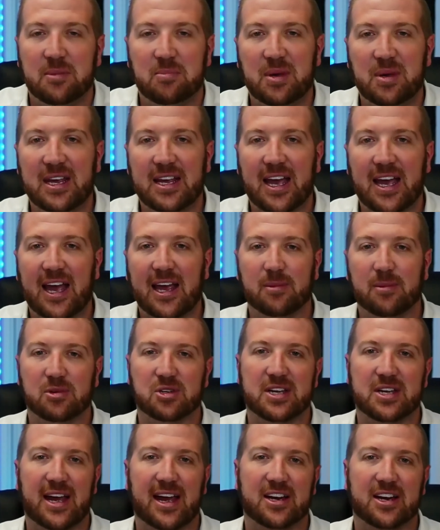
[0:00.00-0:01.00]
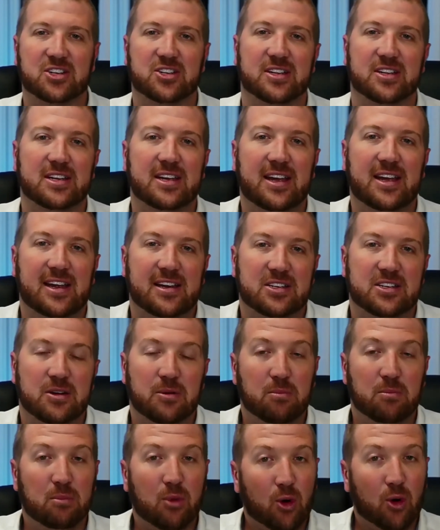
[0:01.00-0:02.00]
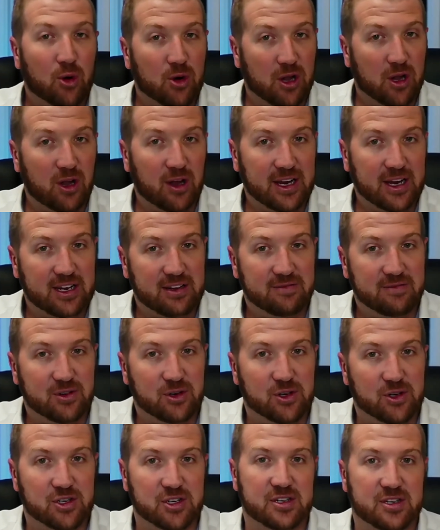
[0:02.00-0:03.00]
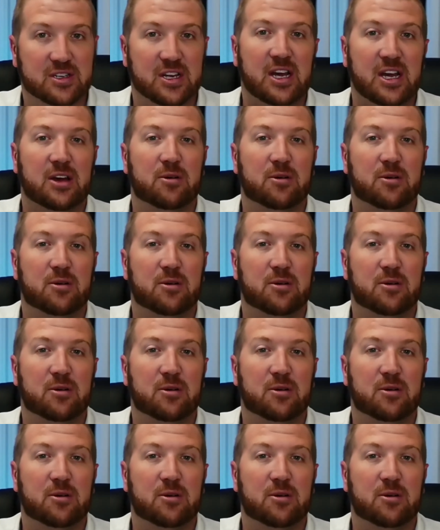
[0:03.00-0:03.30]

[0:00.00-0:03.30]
being able to actually get more client conversions,